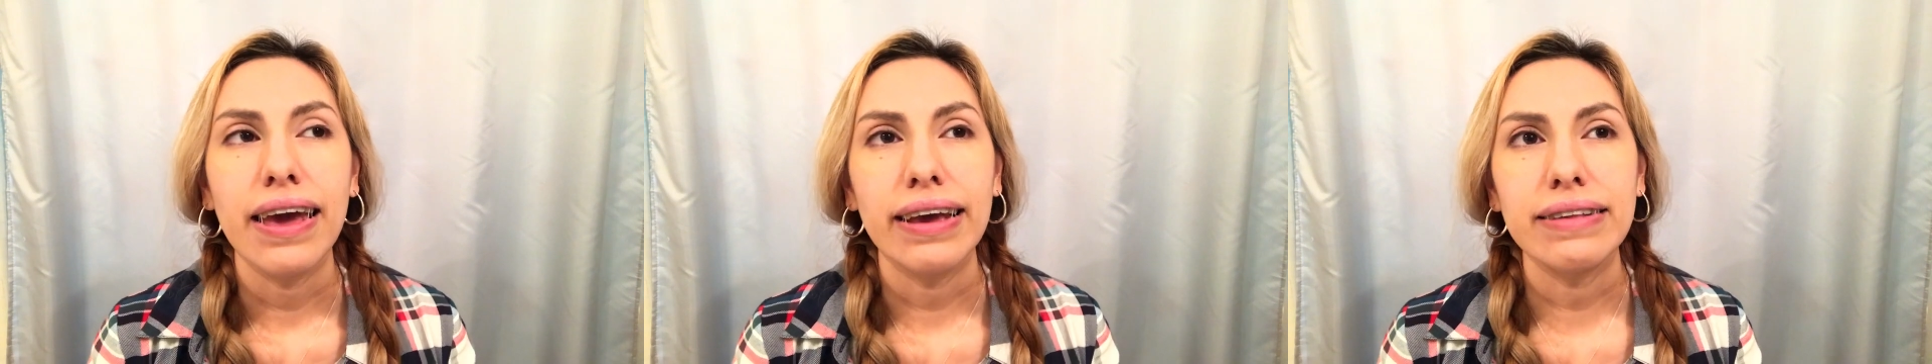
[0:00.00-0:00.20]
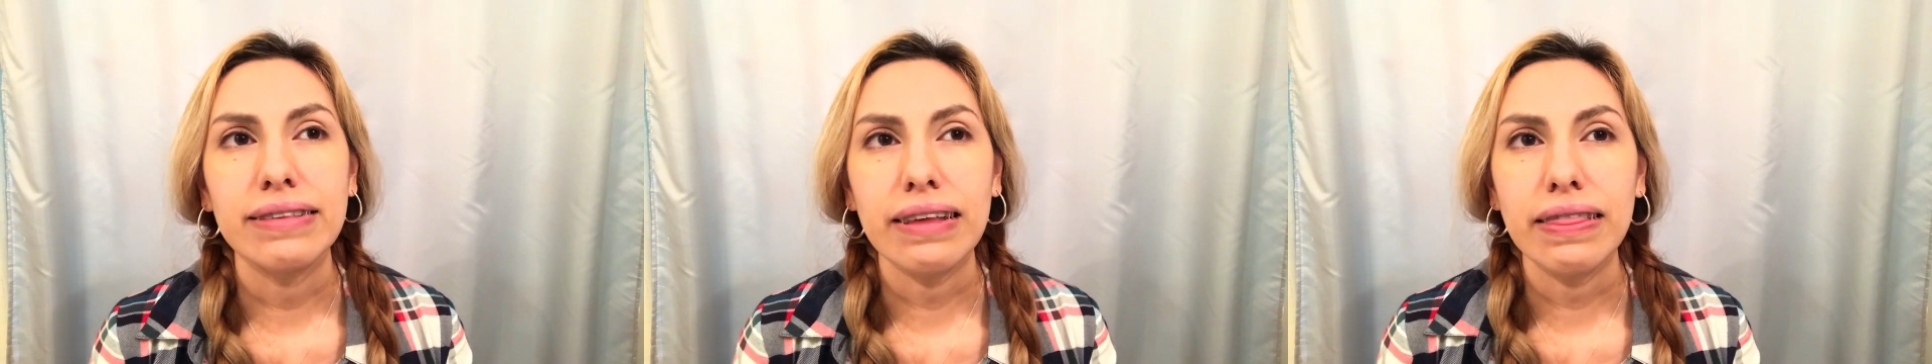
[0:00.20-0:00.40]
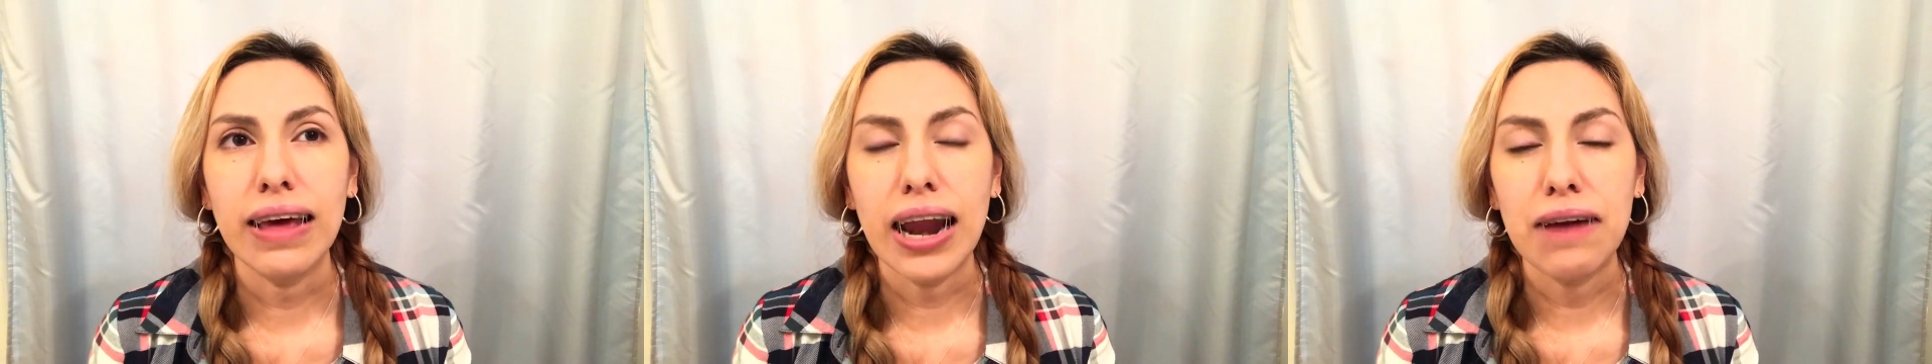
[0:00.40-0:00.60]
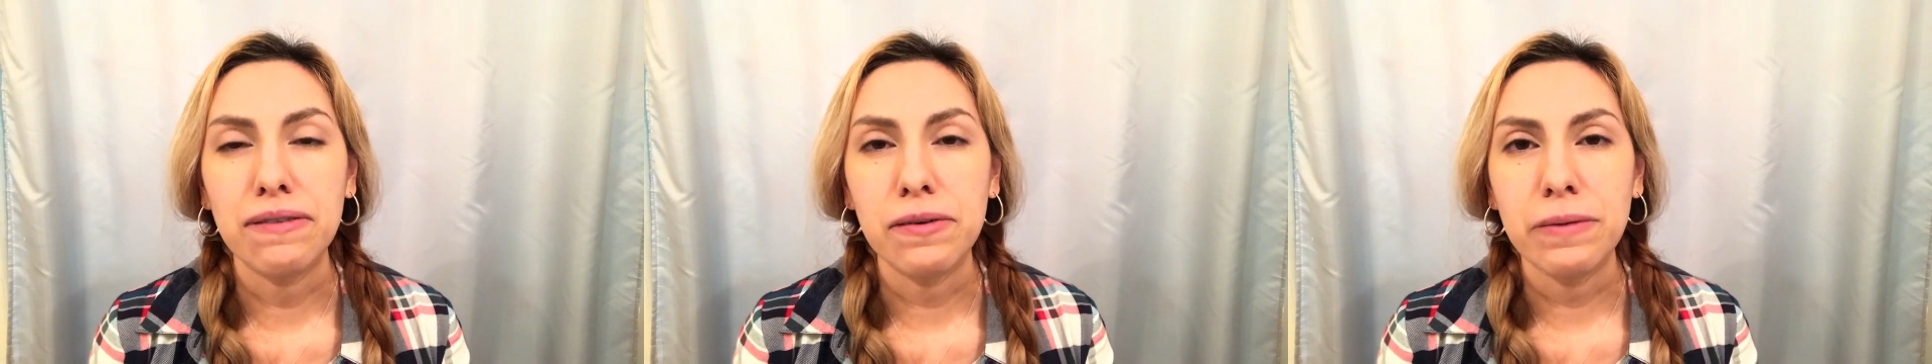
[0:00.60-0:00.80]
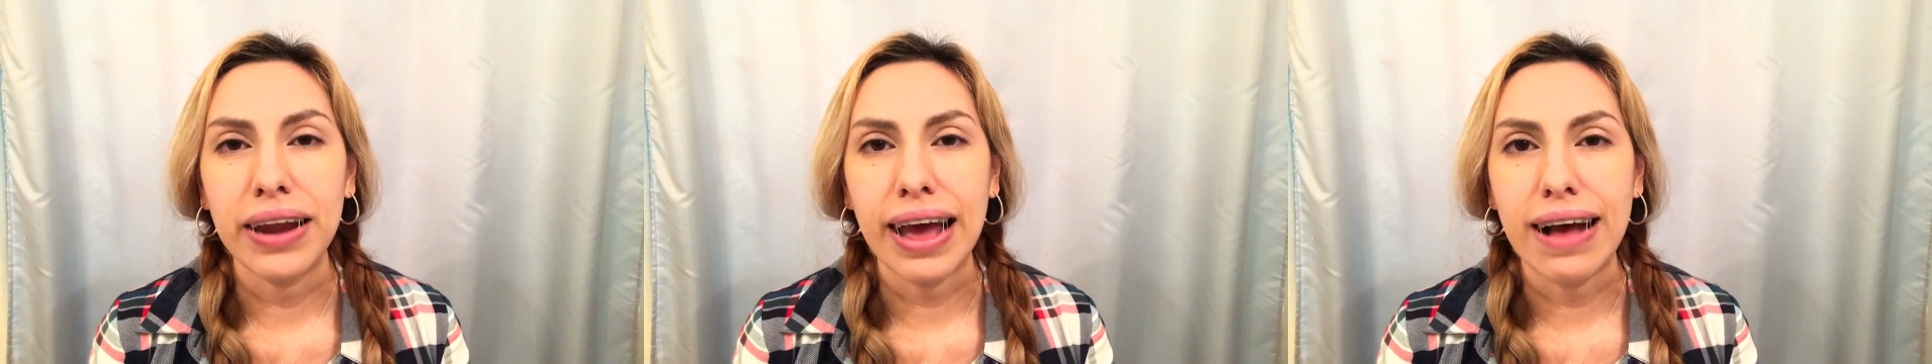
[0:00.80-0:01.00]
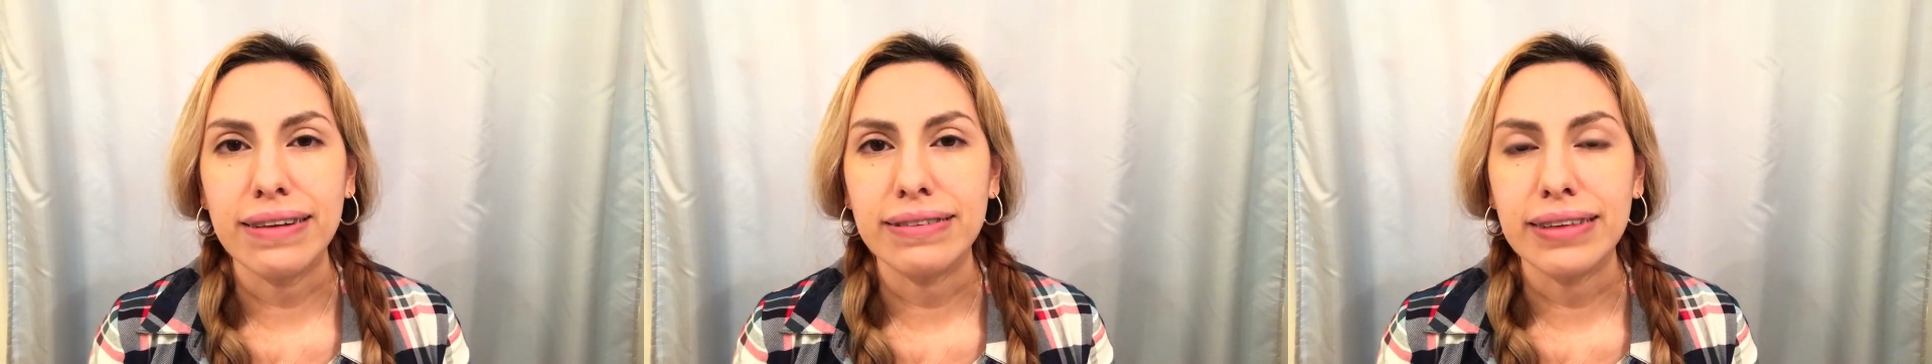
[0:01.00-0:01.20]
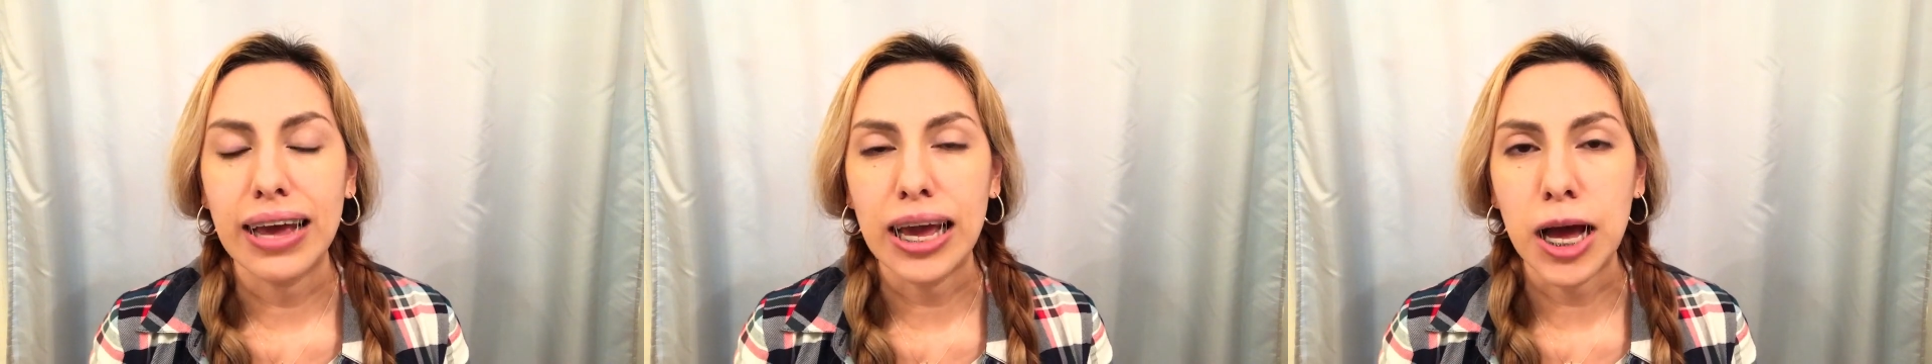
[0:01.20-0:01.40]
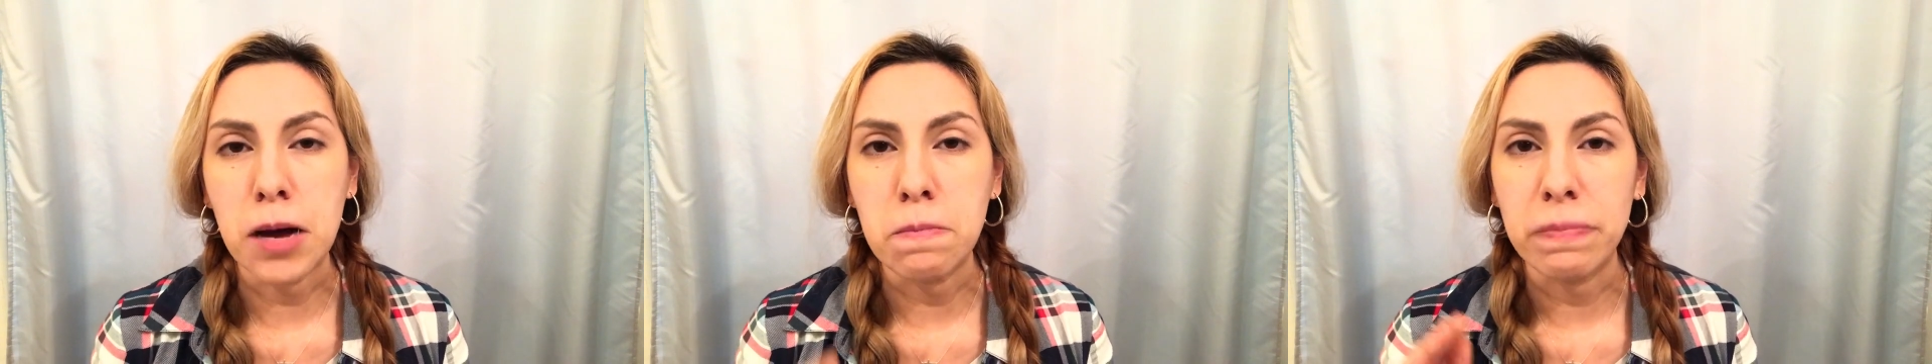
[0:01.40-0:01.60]
He said that everyone has
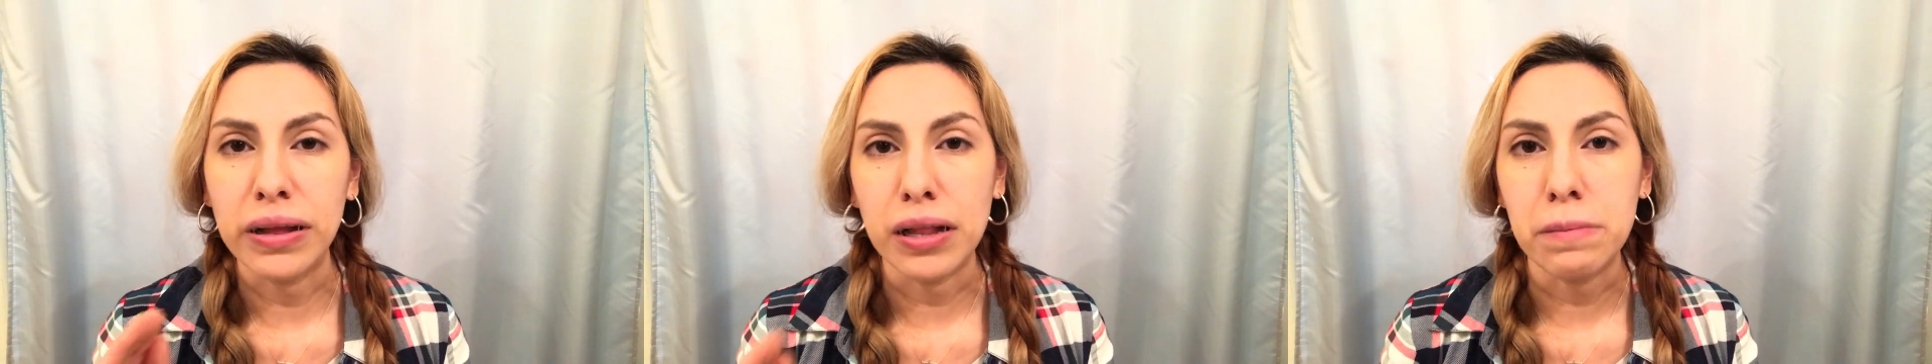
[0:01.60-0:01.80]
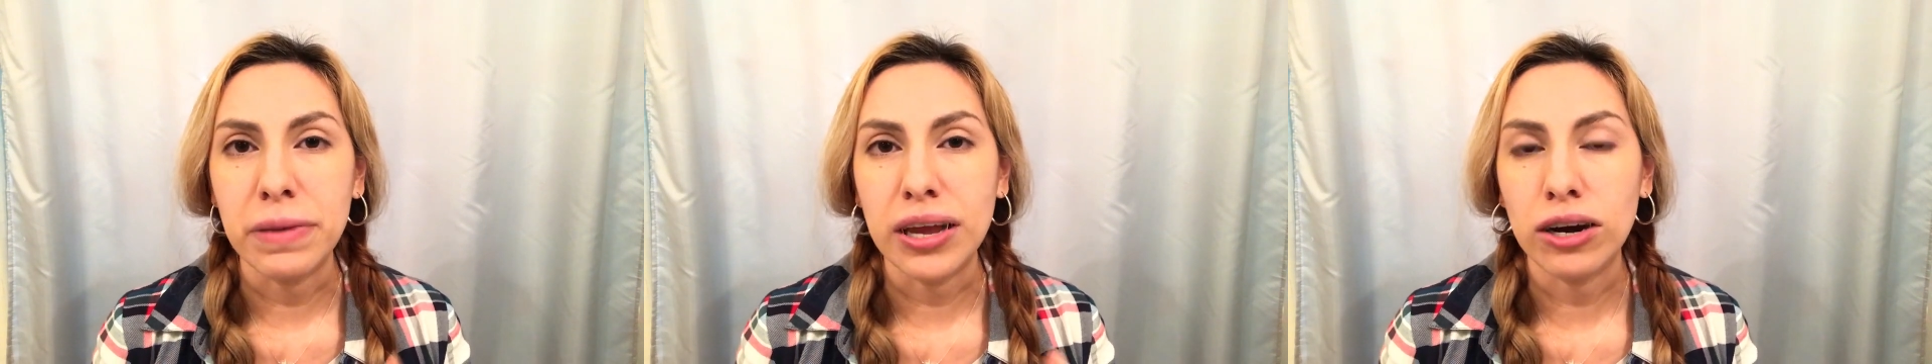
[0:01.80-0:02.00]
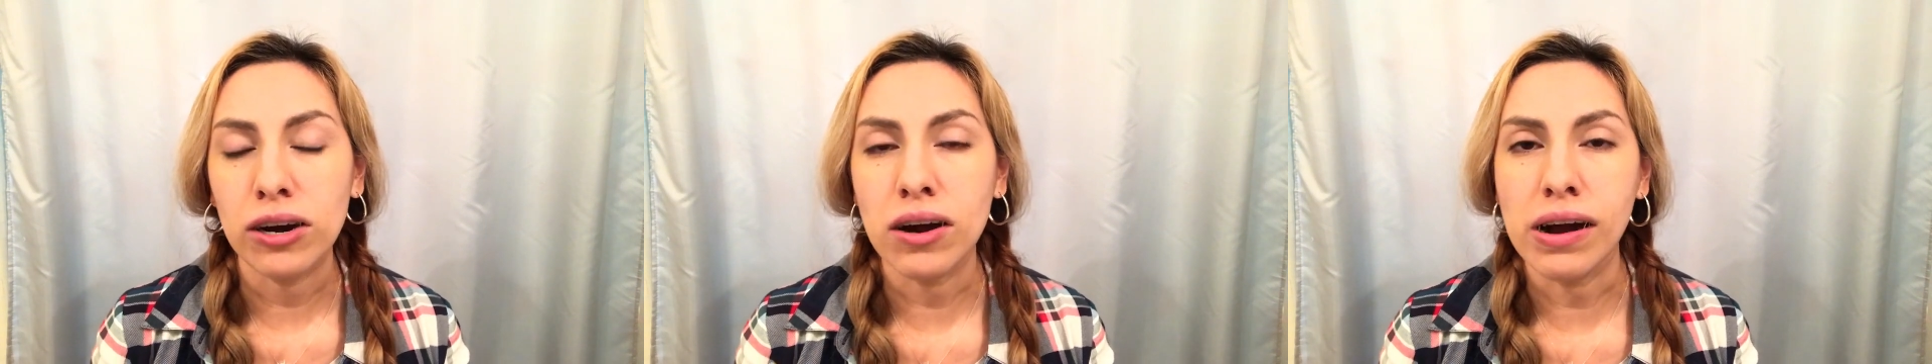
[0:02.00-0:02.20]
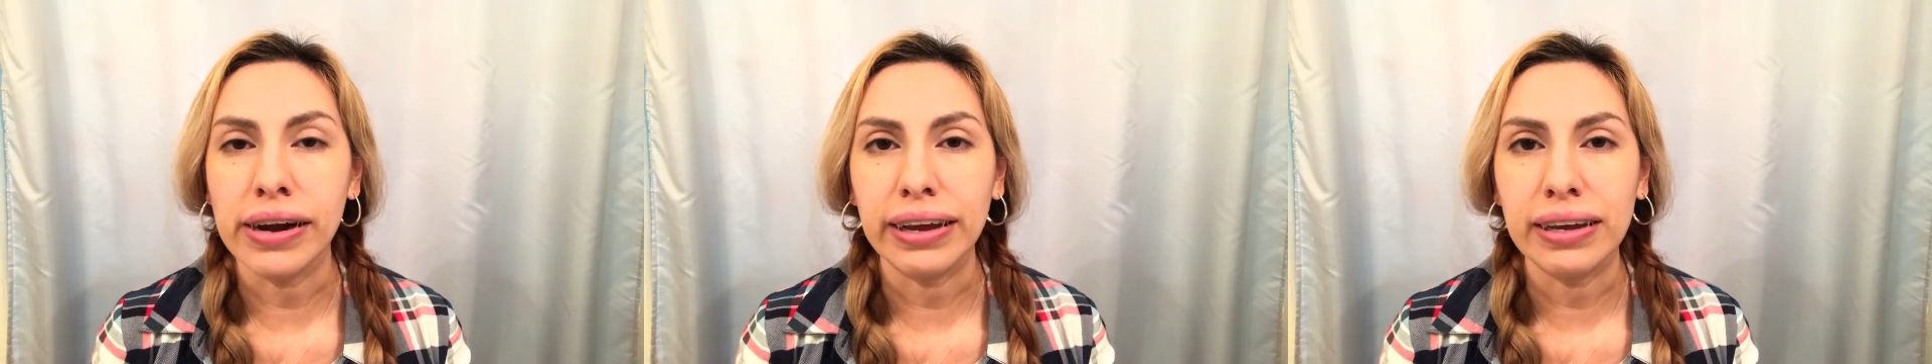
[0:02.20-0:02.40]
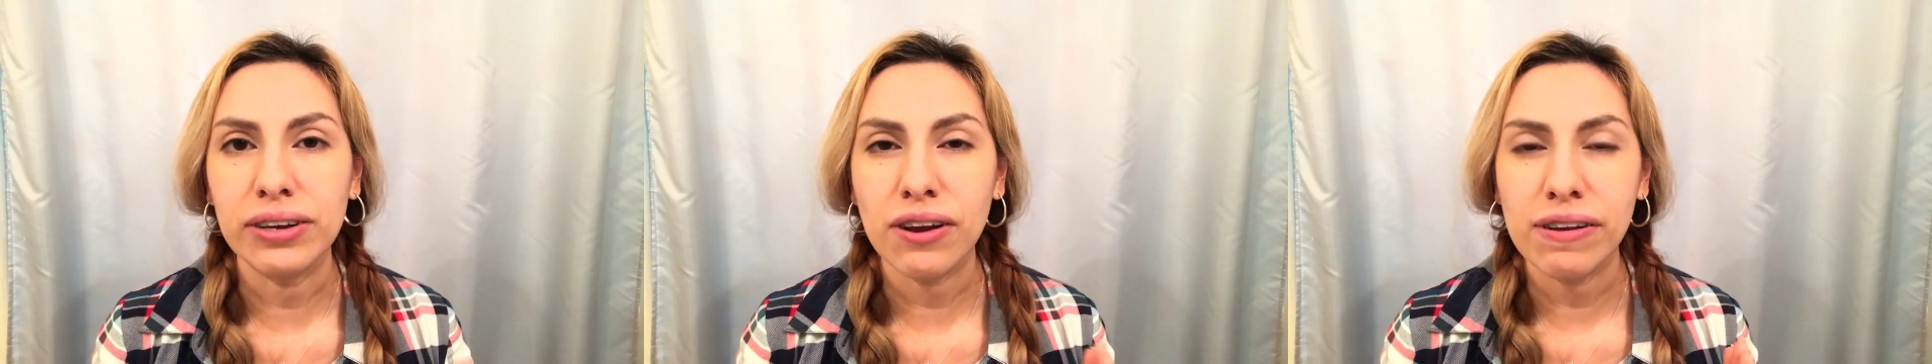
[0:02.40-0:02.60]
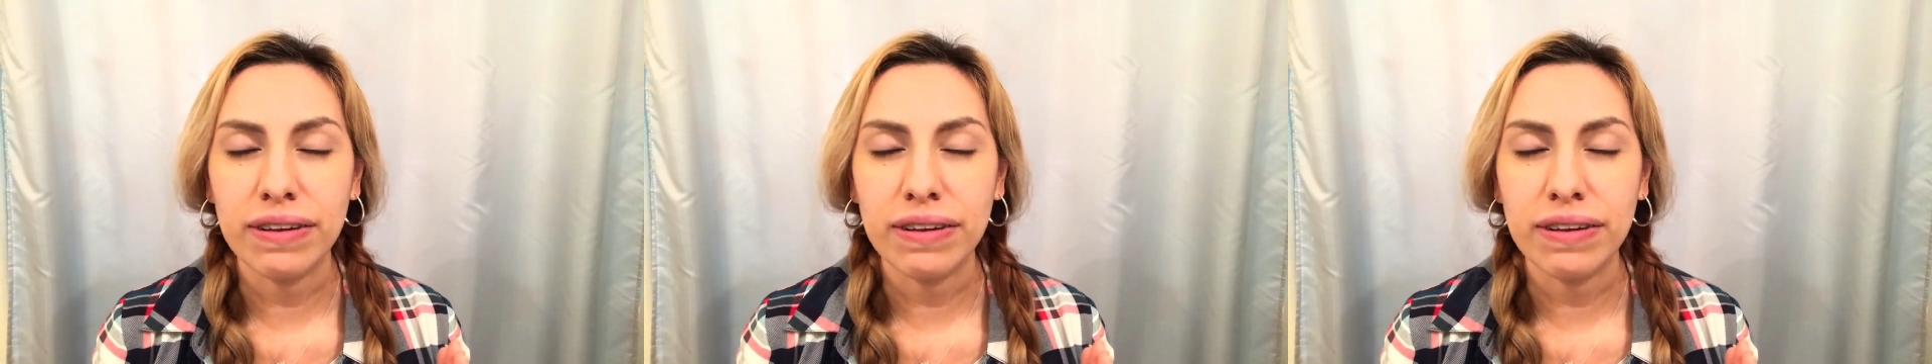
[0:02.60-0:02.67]
like a millimeter on